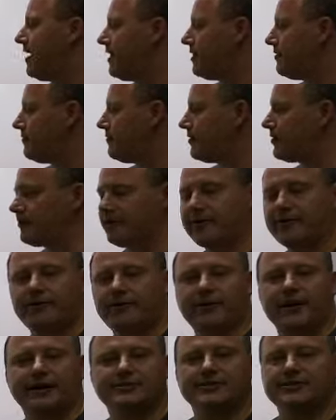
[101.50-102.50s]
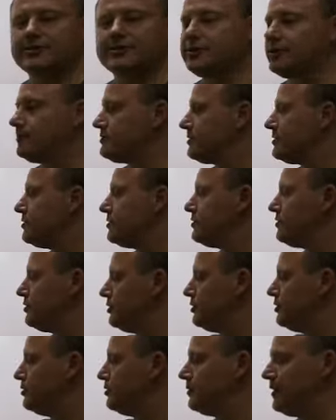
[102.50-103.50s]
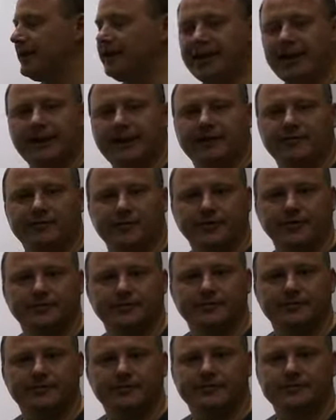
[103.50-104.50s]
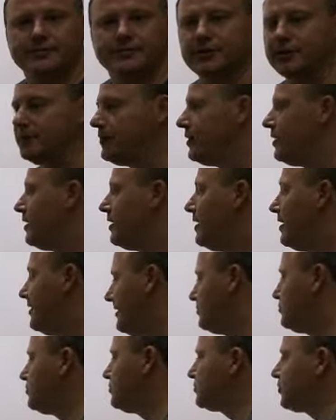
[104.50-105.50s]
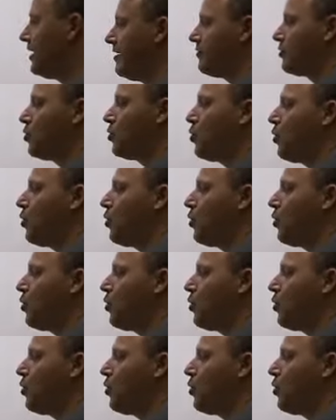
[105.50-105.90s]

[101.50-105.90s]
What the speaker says: find the vertical asymptotes 2 and negative 2. So this one's going to have